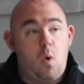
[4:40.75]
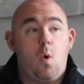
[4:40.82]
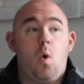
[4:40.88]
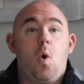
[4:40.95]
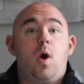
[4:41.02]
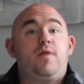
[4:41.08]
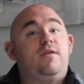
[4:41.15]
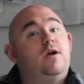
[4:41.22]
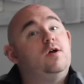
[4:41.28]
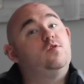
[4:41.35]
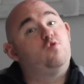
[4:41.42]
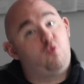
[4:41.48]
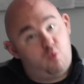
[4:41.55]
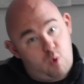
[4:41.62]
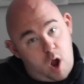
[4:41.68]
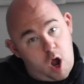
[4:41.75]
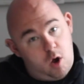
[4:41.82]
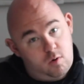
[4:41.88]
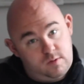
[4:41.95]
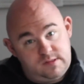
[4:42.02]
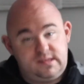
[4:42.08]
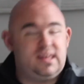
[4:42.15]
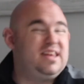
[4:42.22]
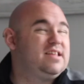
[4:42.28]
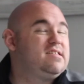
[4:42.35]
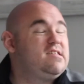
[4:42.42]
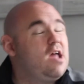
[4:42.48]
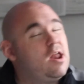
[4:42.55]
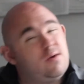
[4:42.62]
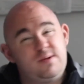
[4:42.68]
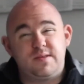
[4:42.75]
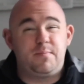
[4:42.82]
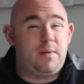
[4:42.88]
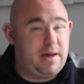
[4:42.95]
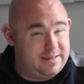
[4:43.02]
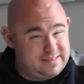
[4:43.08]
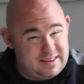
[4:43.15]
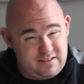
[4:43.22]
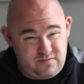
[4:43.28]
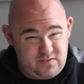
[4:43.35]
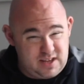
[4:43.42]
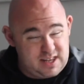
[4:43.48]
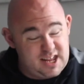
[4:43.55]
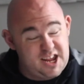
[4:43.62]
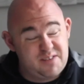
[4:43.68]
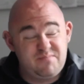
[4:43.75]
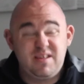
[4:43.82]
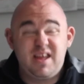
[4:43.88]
or there's groans, and it's not always a positive feeling.